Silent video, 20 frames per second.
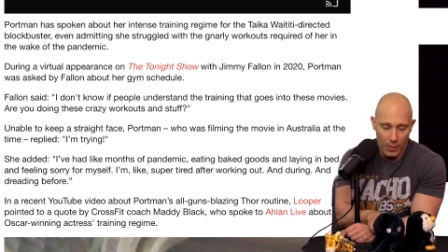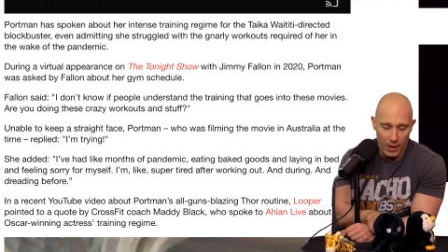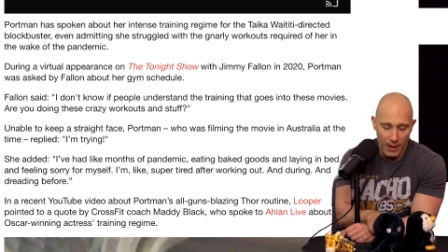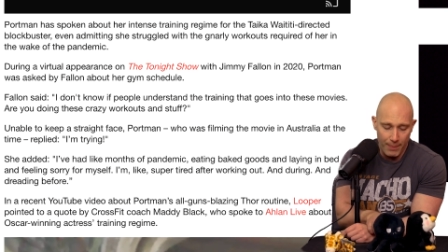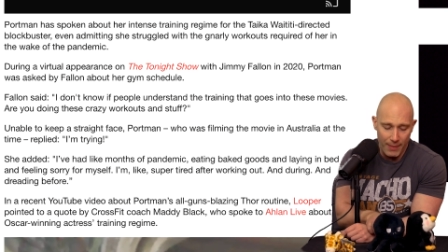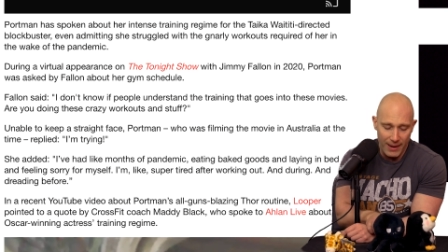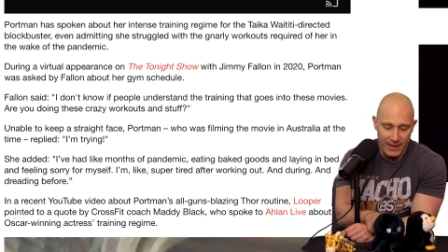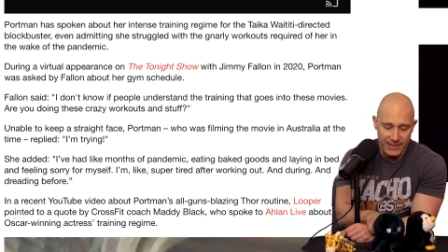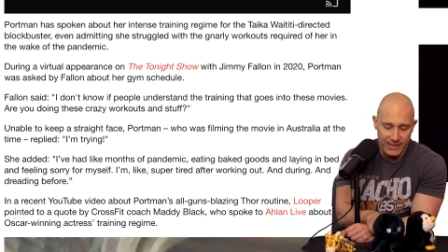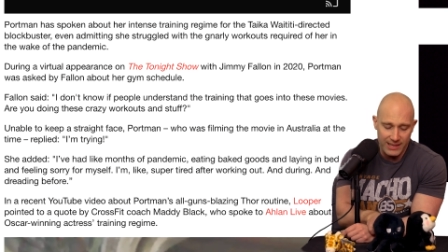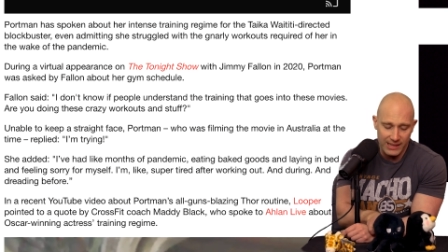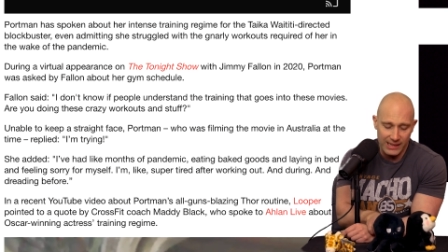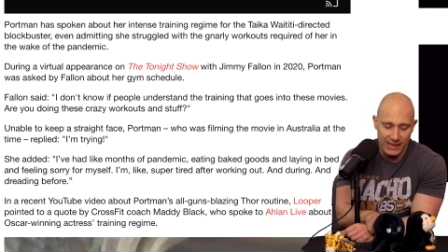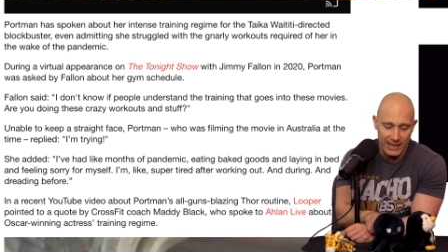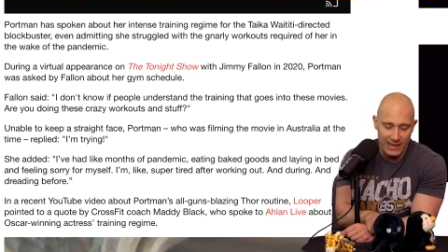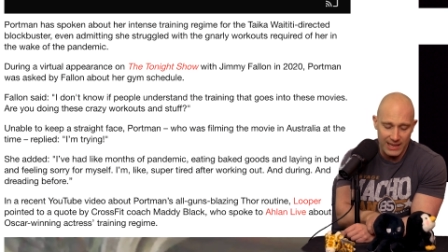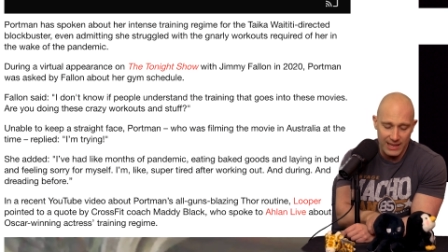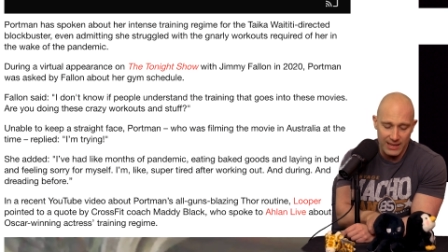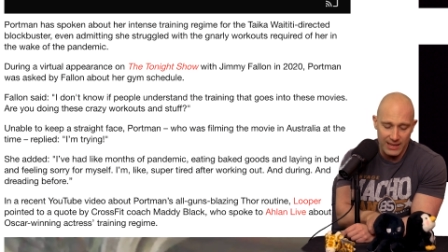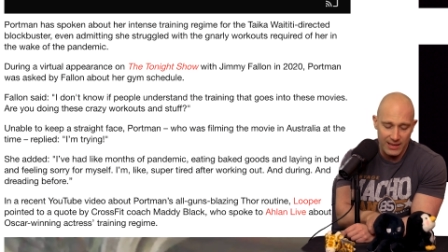where
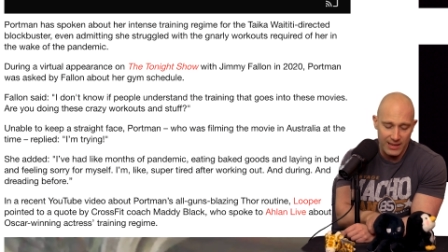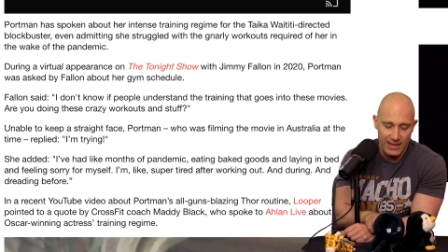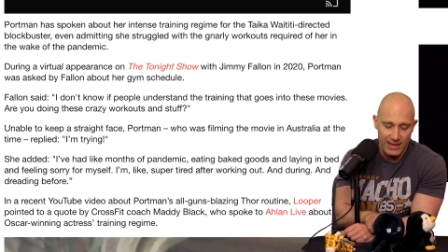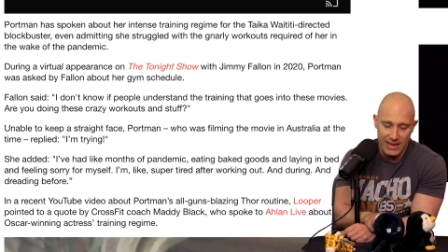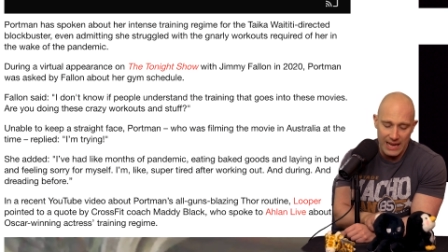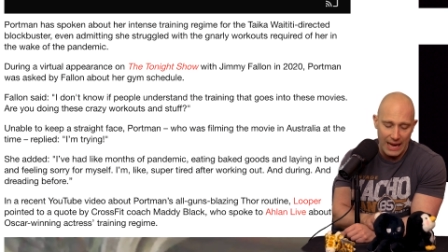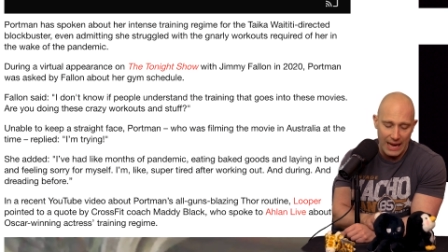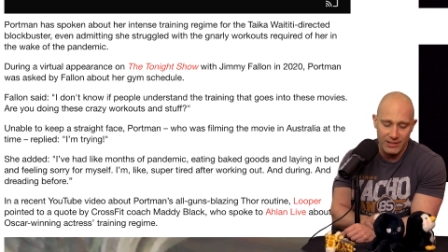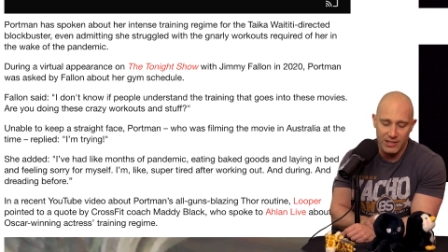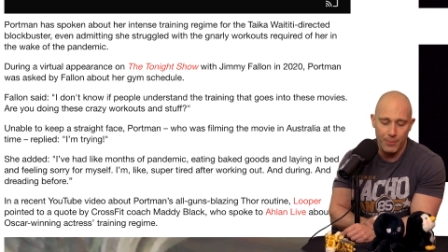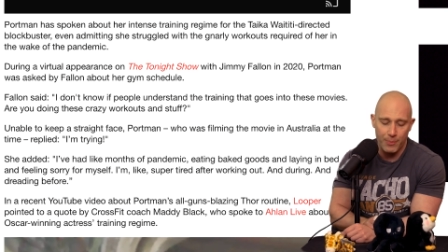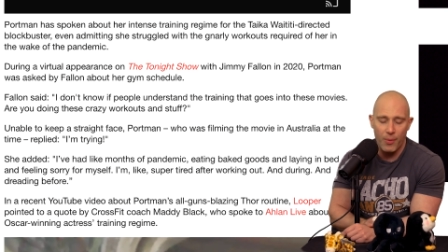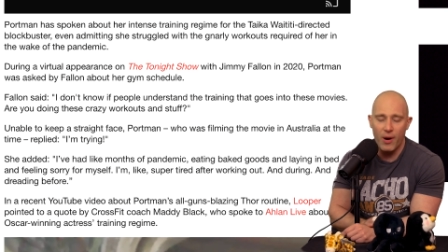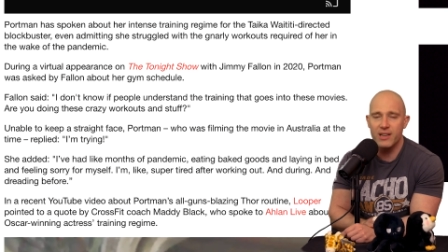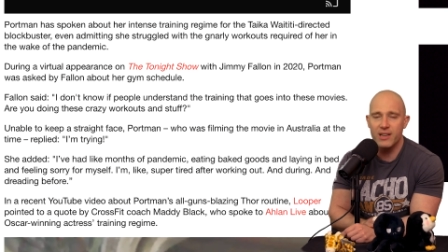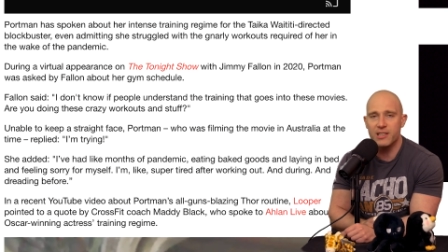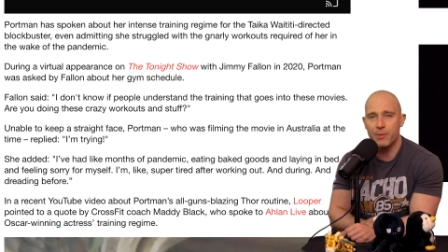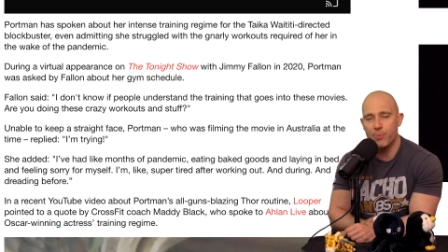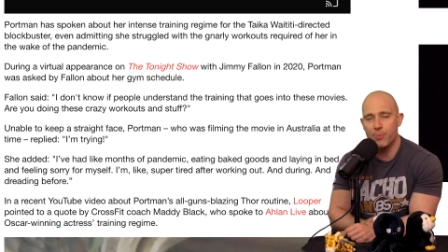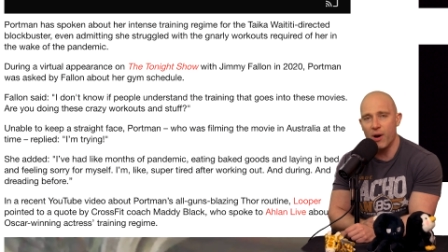basically, eh,
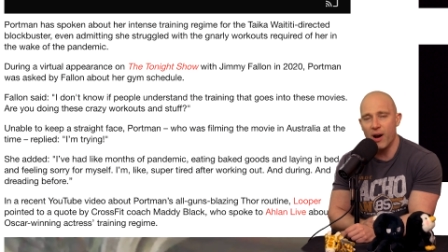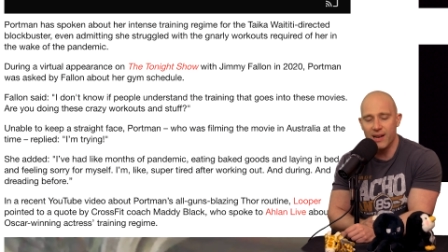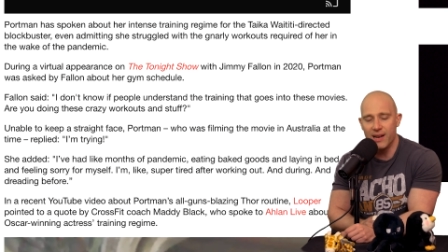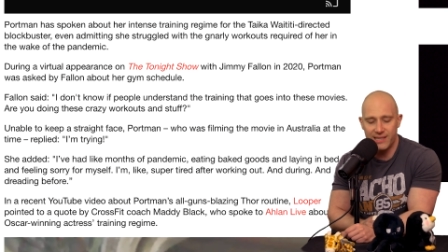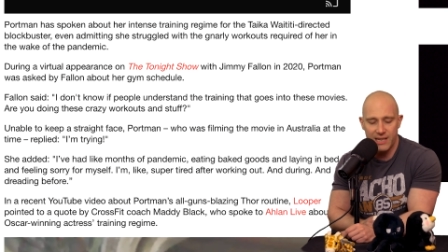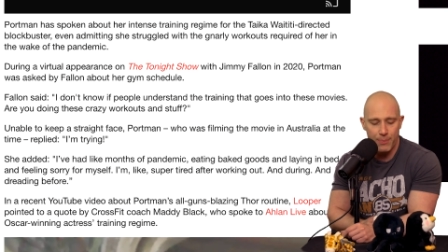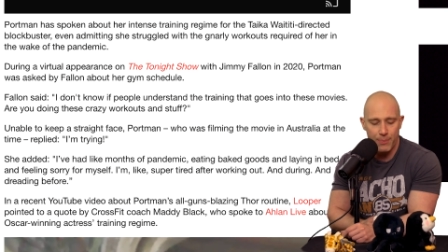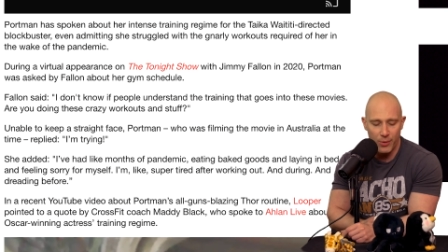surprise, surprise,